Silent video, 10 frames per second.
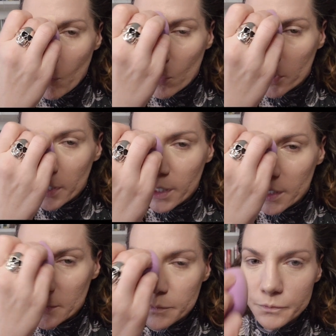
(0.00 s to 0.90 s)

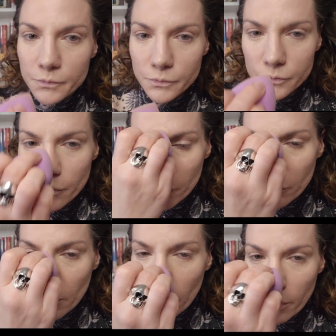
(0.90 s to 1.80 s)
Morgan,
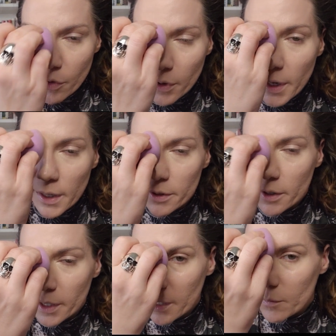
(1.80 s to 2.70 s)
the
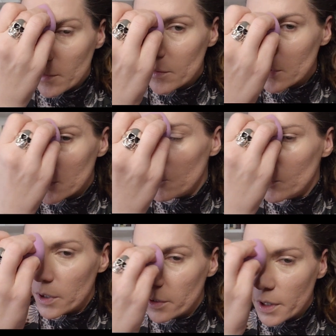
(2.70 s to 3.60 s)
creator, I can't remember
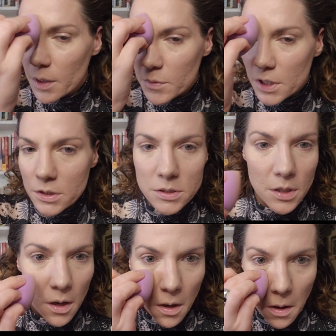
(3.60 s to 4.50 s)
what her name
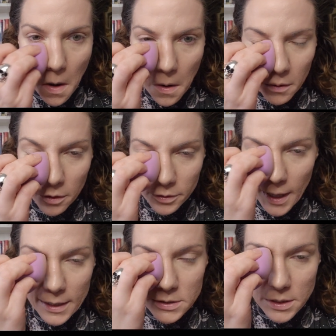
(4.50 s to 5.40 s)
is, her
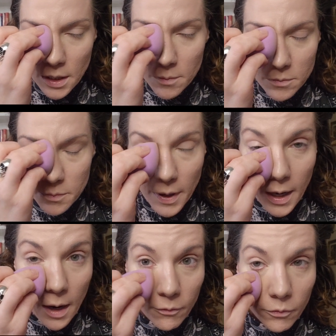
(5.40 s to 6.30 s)
last name,
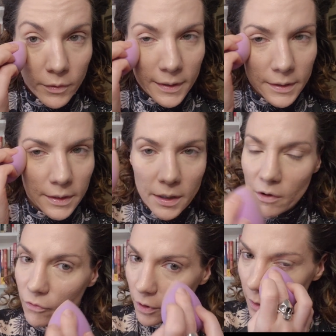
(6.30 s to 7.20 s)
but I really
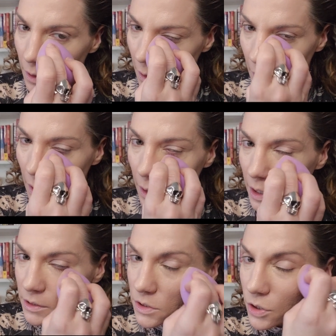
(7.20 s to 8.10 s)
love her
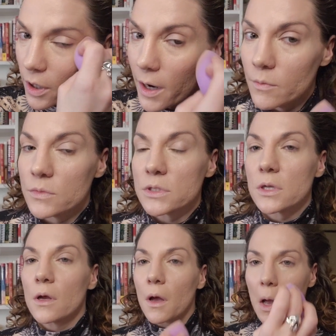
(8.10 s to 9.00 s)

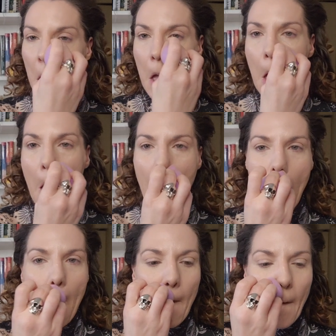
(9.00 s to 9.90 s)
Instagrams
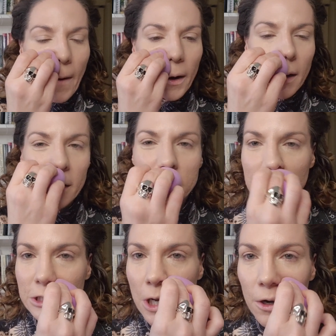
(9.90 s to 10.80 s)
or
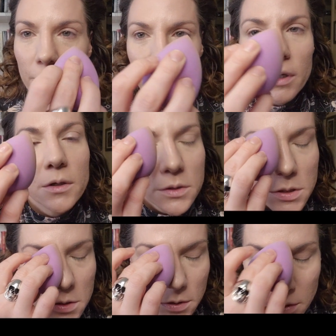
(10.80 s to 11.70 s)
TikTok
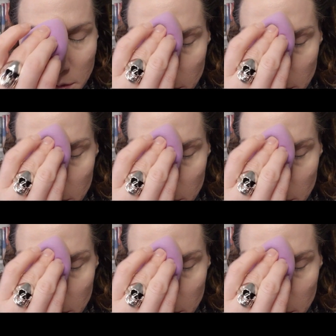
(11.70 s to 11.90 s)
reels.